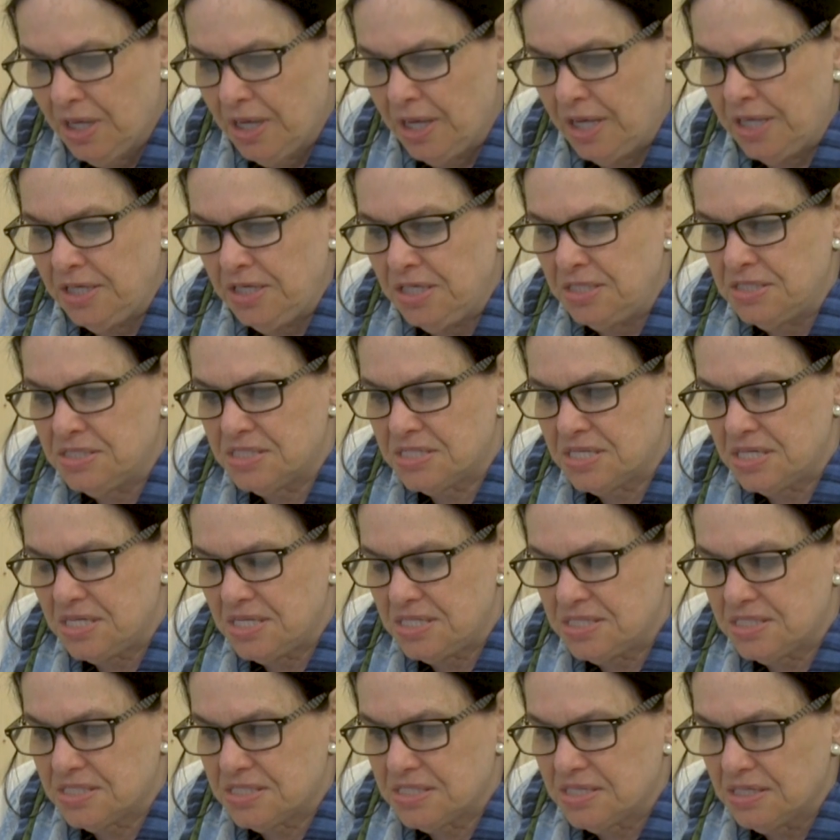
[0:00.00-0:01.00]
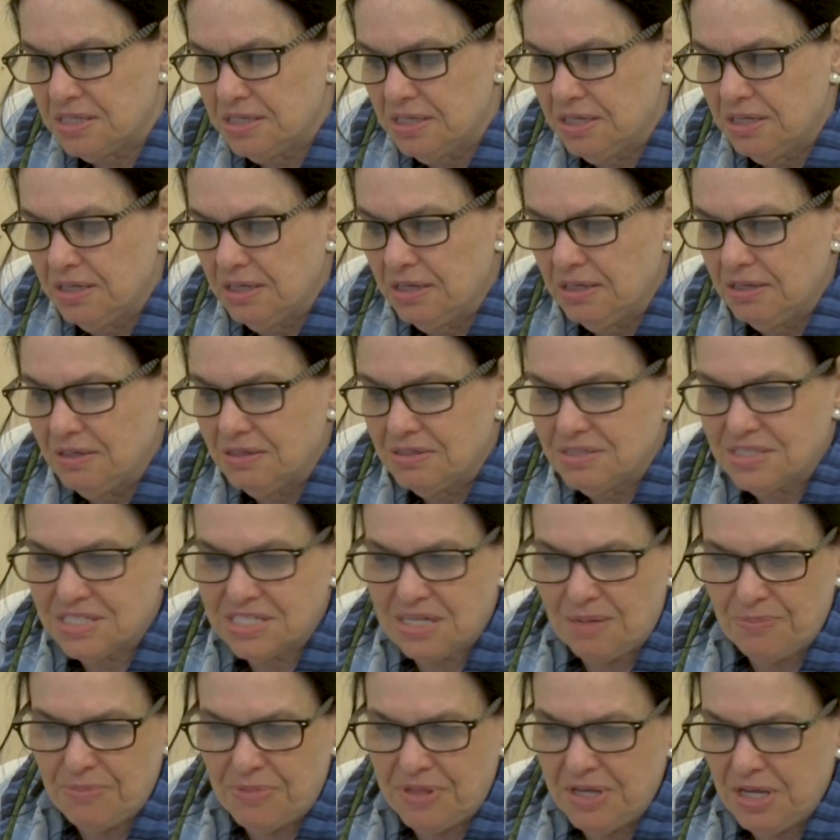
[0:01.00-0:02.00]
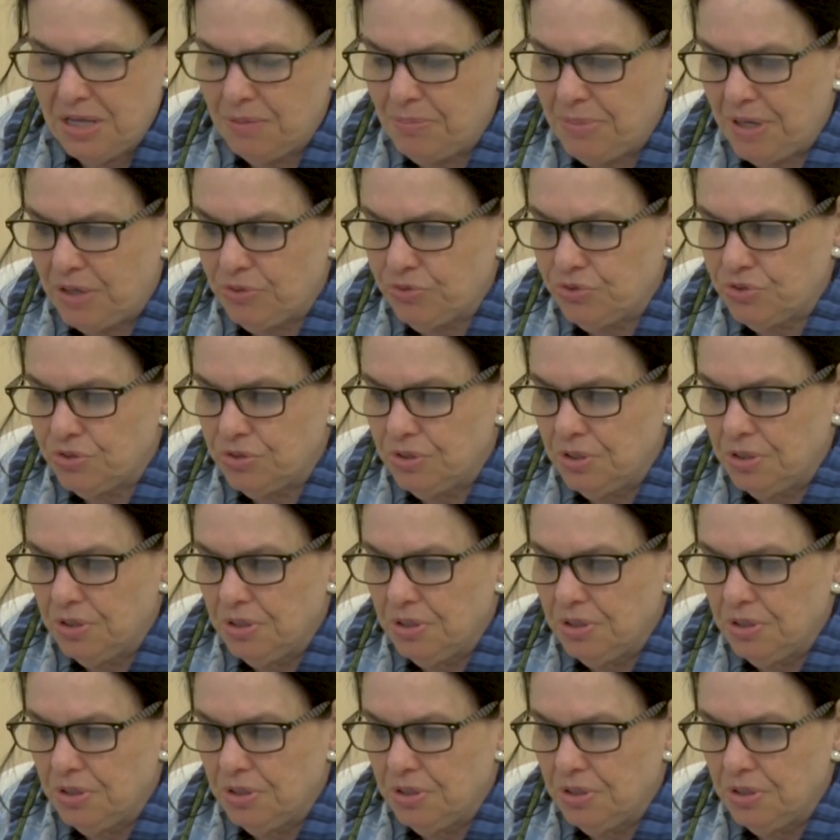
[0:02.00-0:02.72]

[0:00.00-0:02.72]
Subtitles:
And he says something about